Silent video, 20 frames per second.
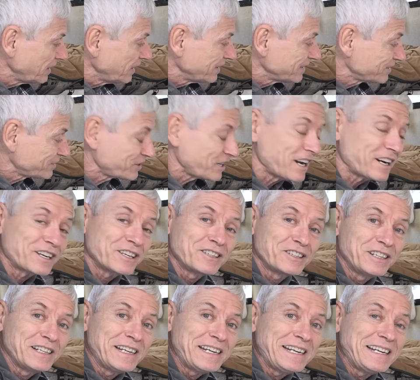
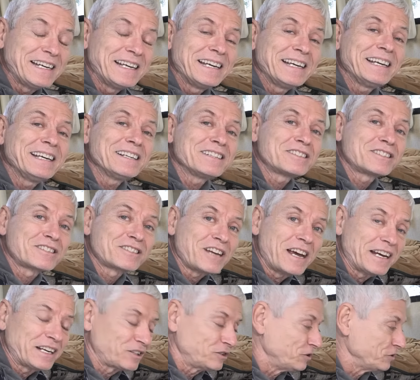Secondly, it
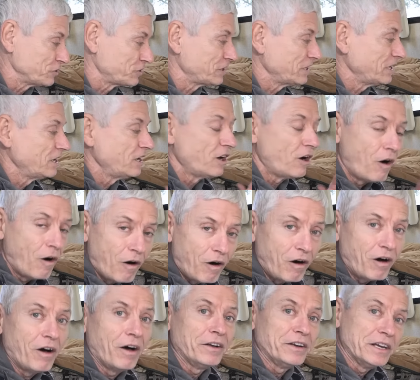cycles
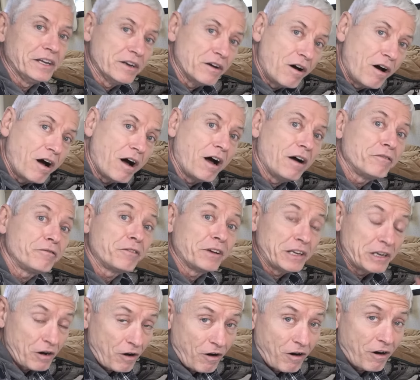on and off and
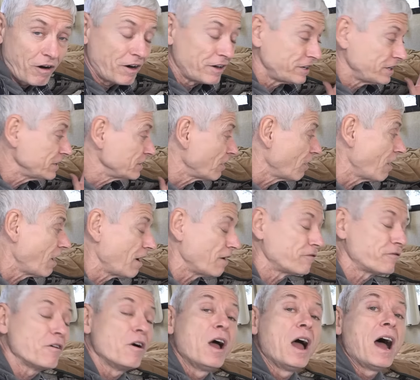on and off.